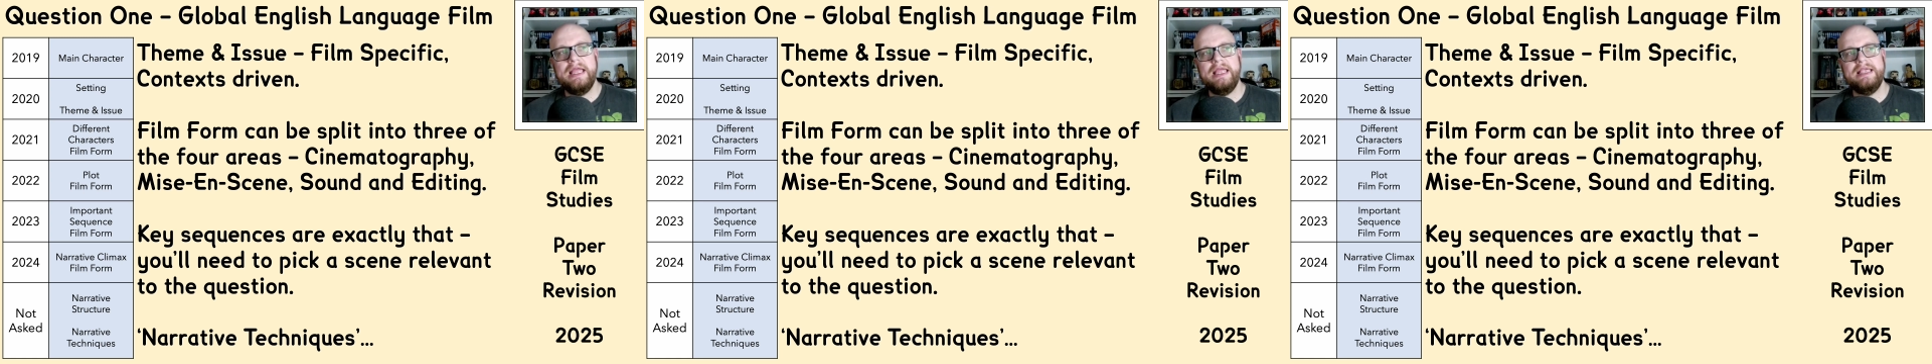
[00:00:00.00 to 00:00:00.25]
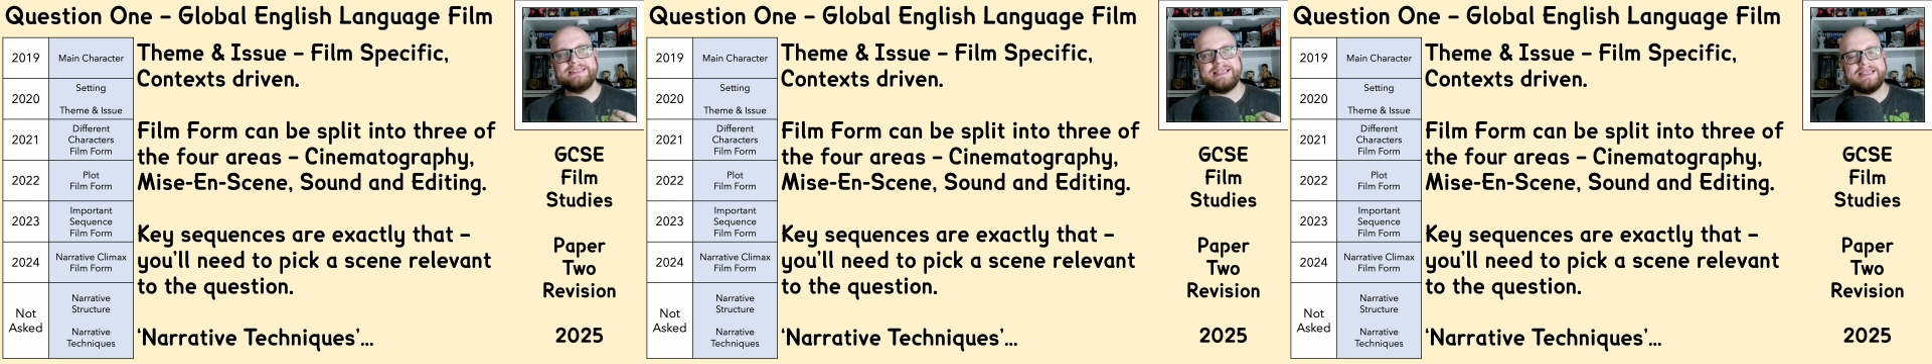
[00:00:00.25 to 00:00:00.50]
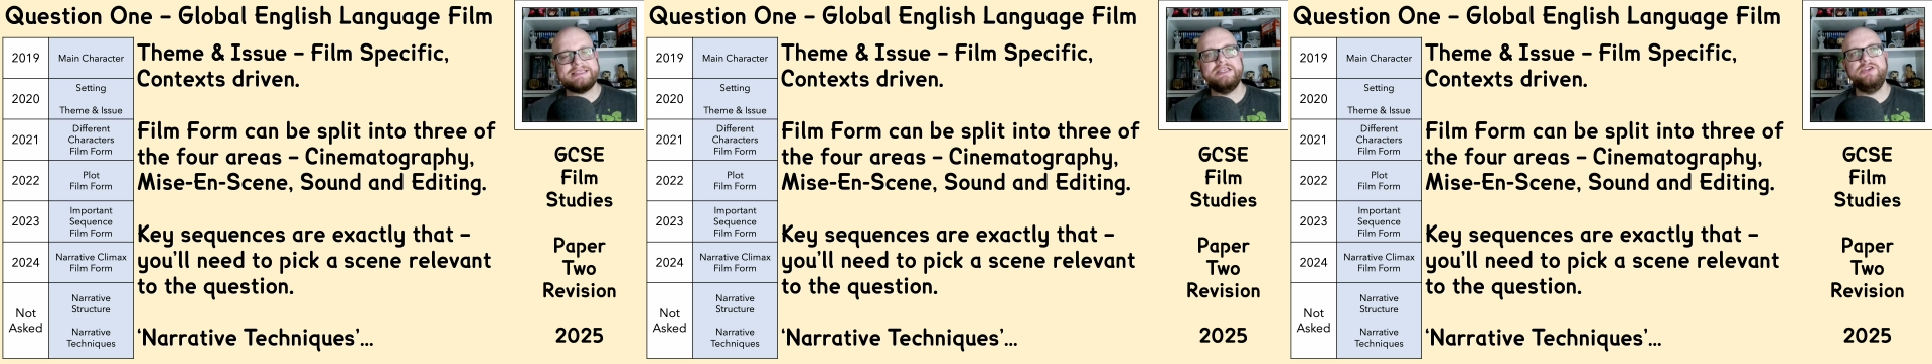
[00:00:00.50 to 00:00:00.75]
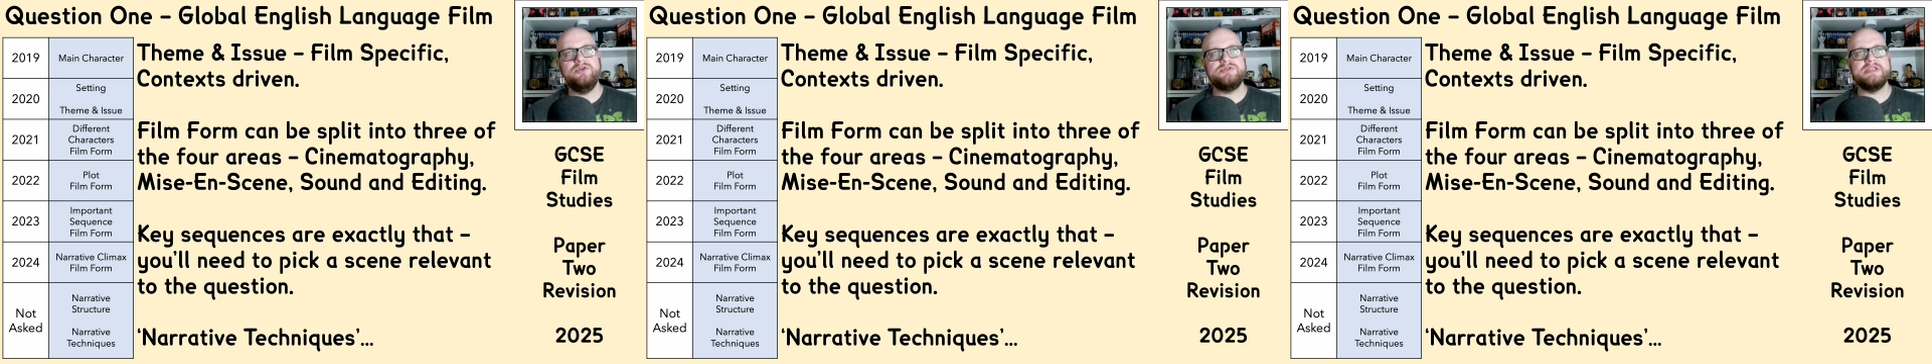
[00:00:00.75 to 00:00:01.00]
it's
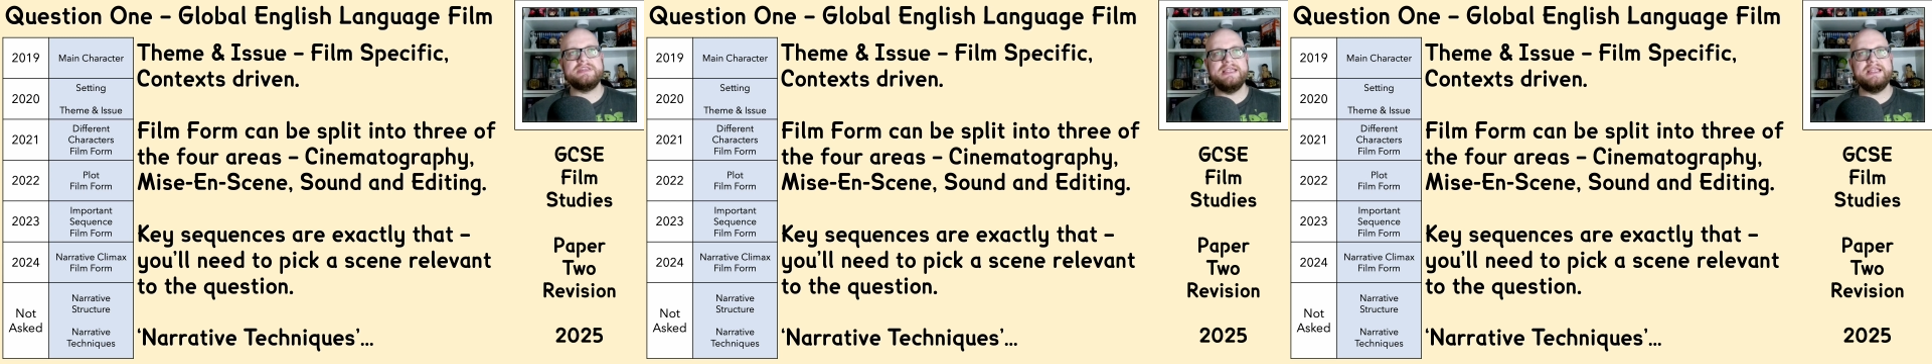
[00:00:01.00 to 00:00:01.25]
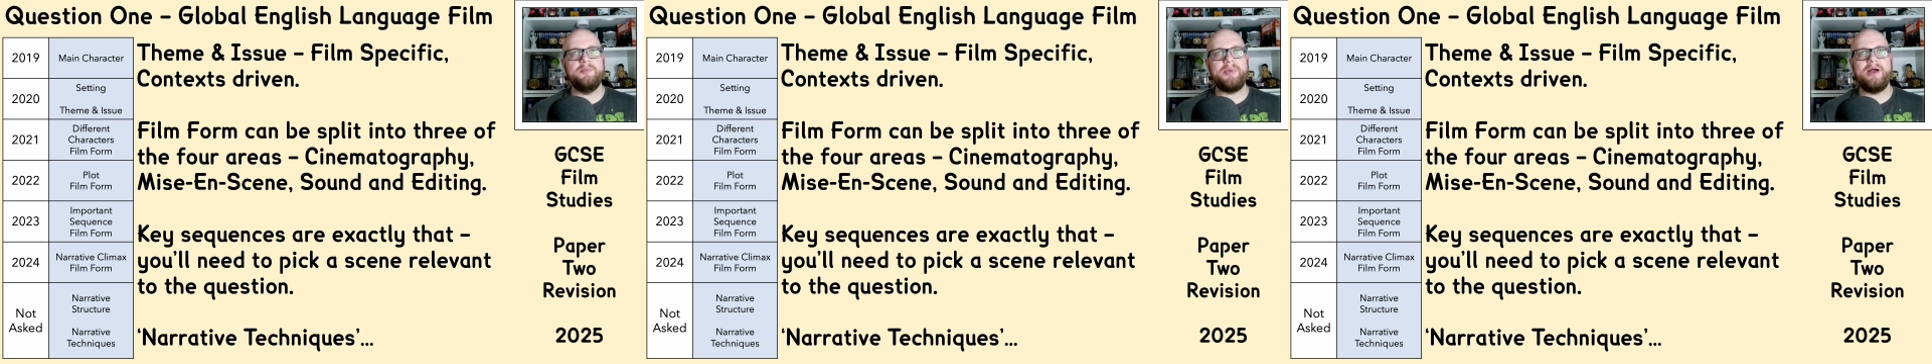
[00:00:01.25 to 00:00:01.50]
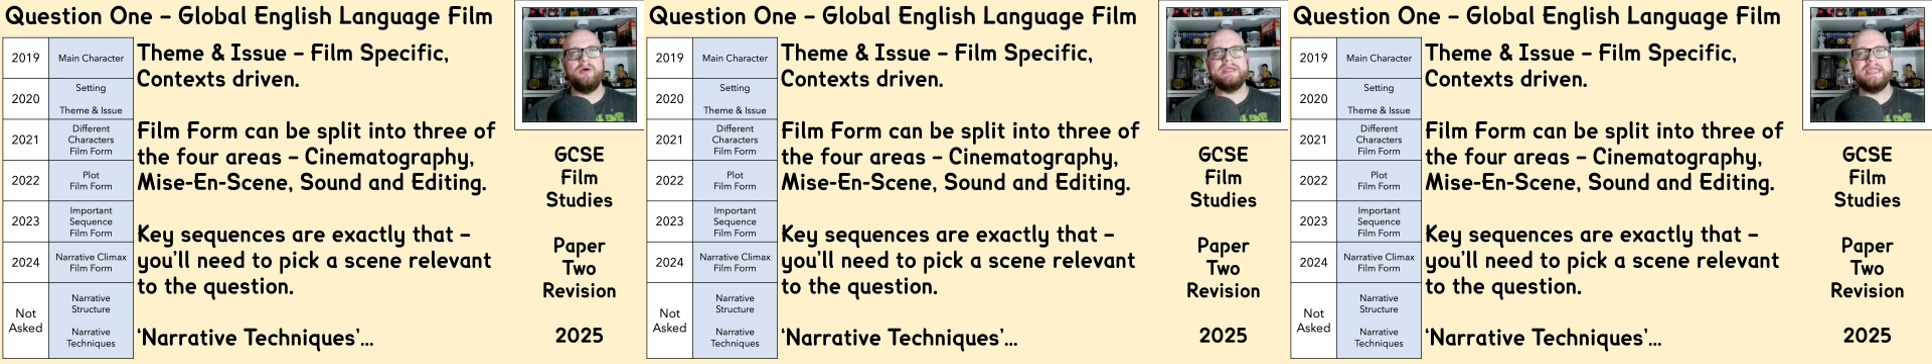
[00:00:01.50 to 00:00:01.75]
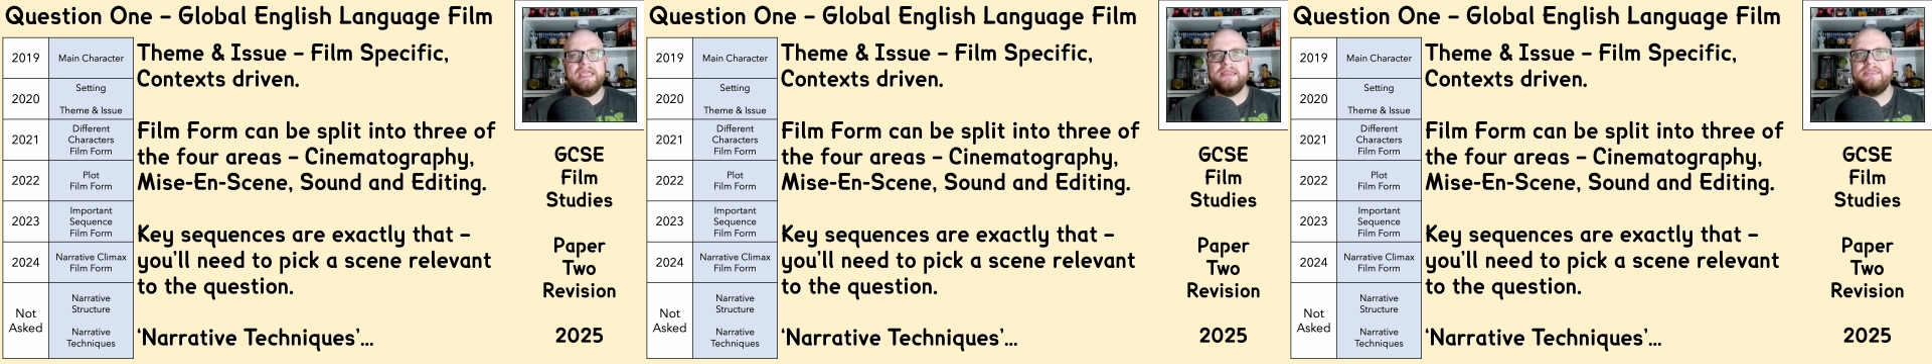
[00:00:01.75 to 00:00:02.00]
asking you to think about a
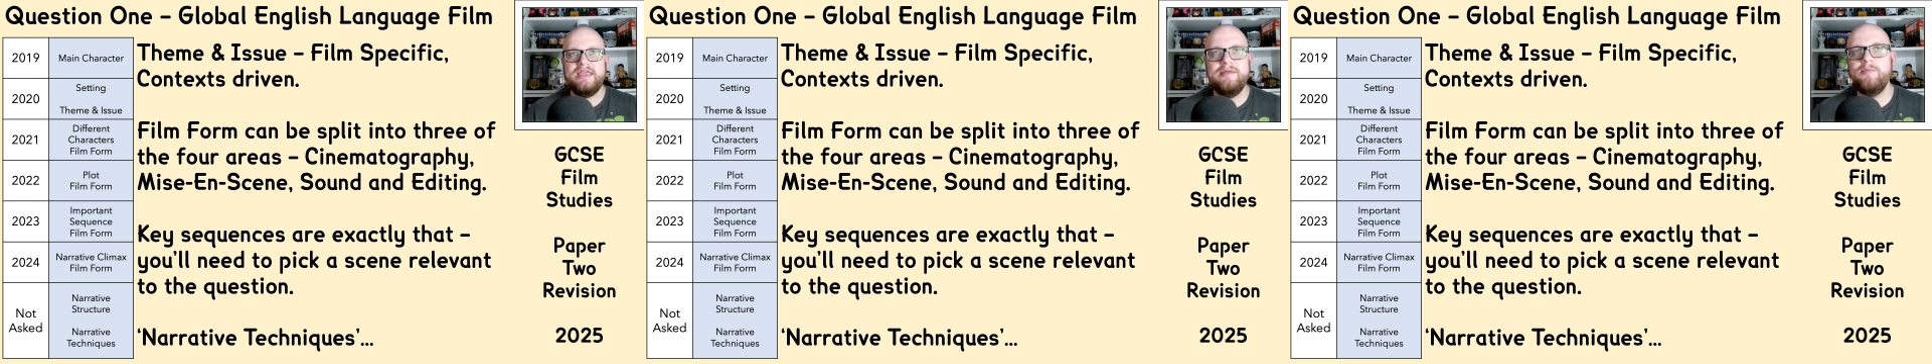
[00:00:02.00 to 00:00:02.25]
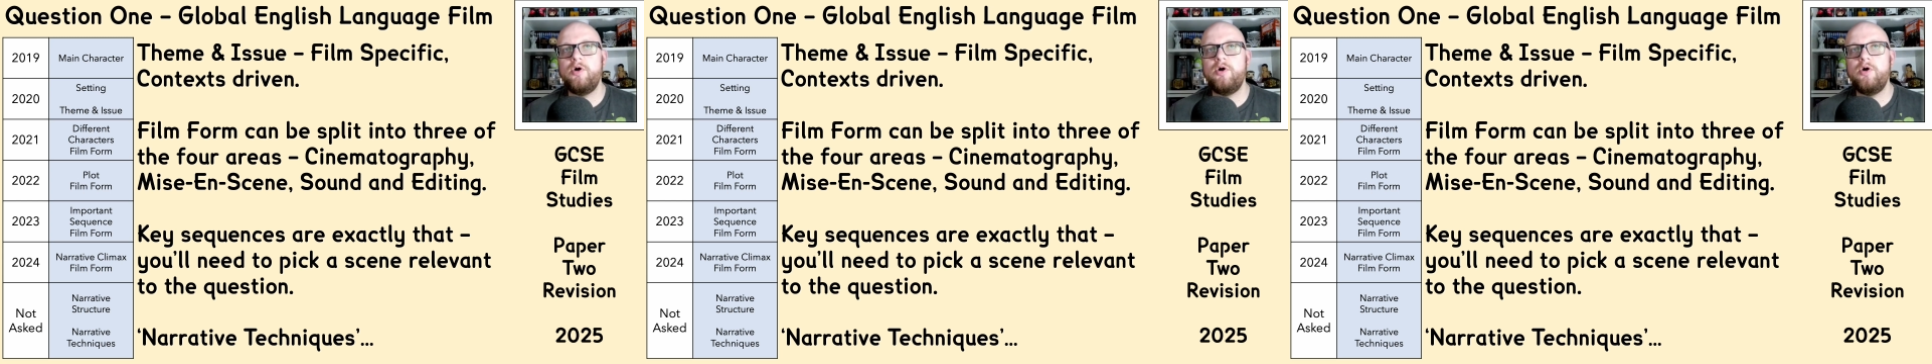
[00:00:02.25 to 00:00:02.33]
key theme